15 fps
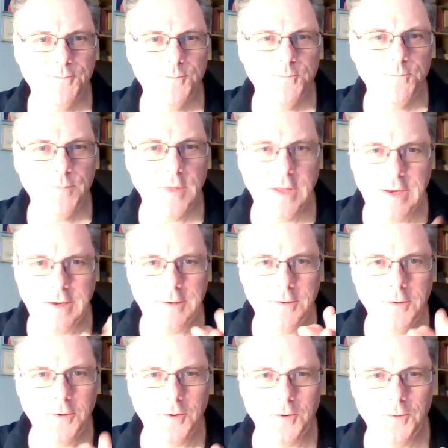And I
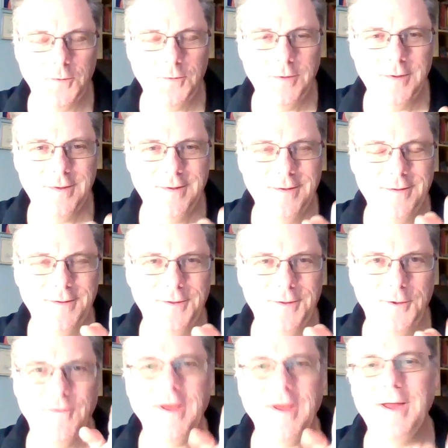know you've
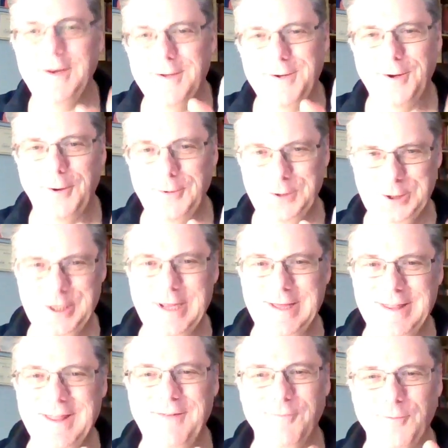had coaching that
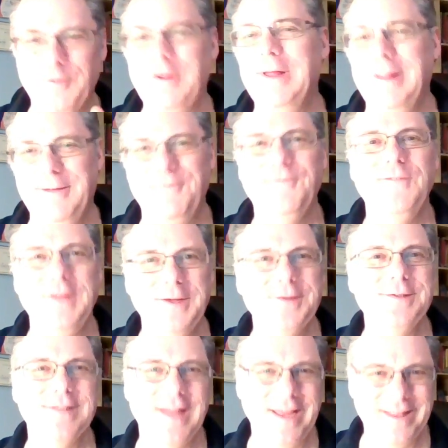really feels
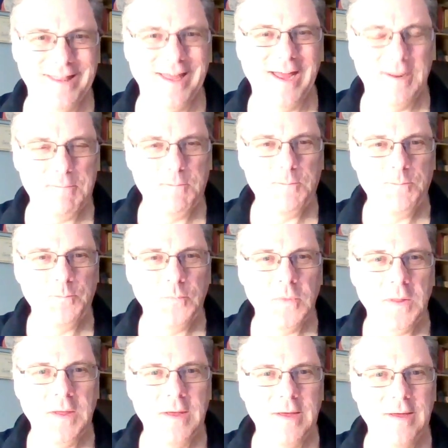like that.
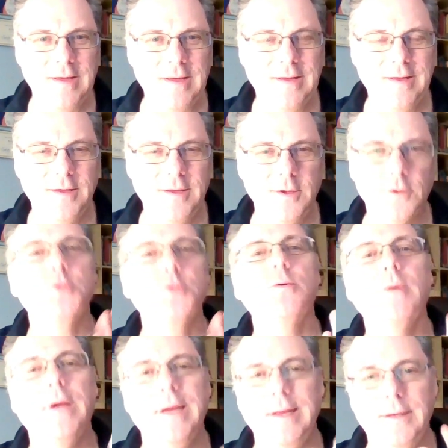You're trying to go